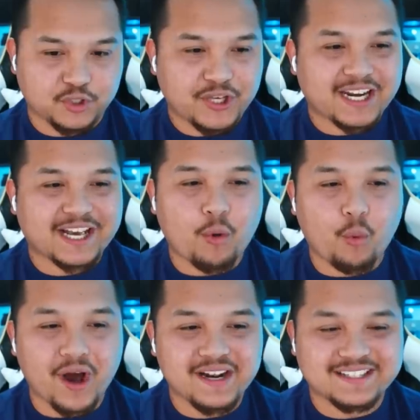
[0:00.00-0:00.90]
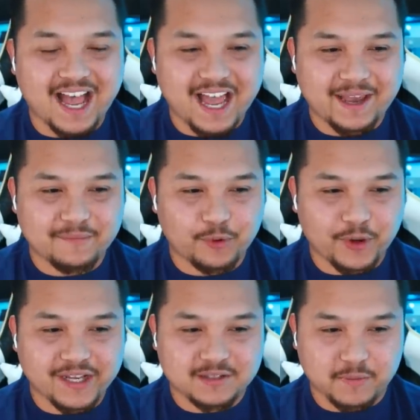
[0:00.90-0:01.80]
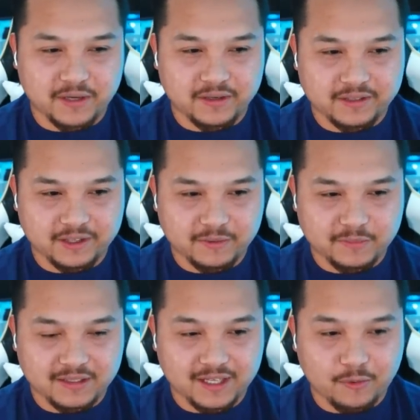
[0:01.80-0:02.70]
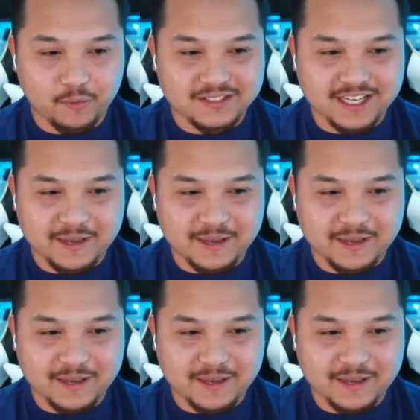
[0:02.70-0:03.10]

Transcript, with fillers: got like just, a one-time grace period. You know, you're like one time